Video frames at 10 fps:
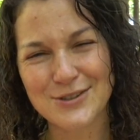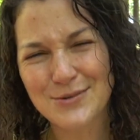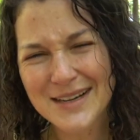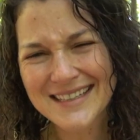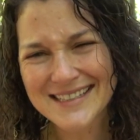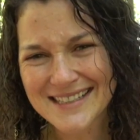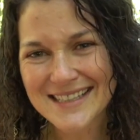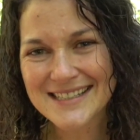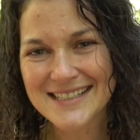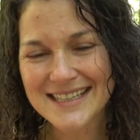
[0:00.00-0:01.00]
Do we
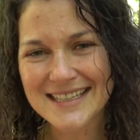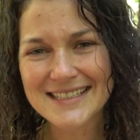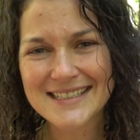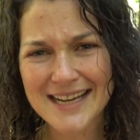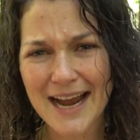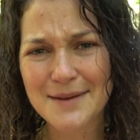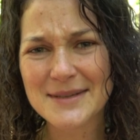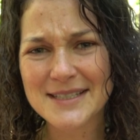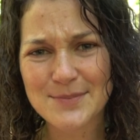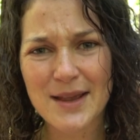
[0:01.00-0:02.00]
exist in time
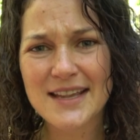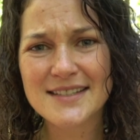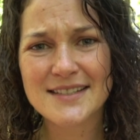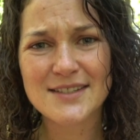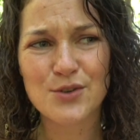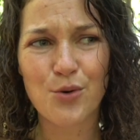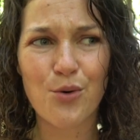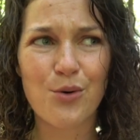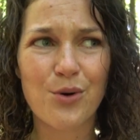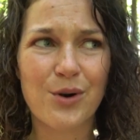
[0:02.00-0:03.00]
and space
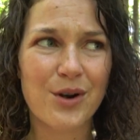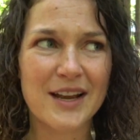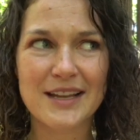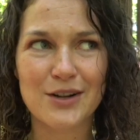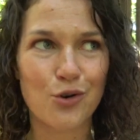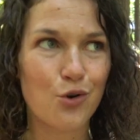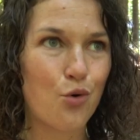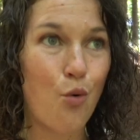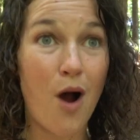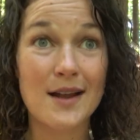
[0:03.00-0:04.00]
or in a
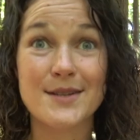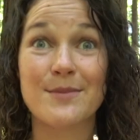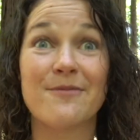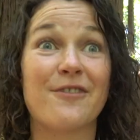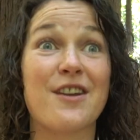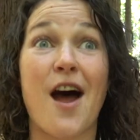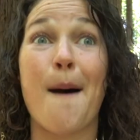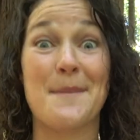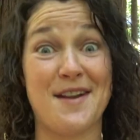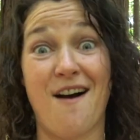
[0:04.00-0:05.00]
quantum
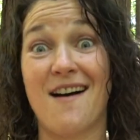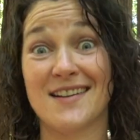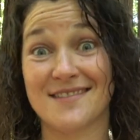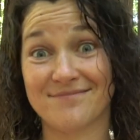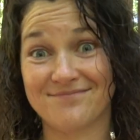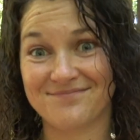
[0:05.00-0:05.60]
phenomenon?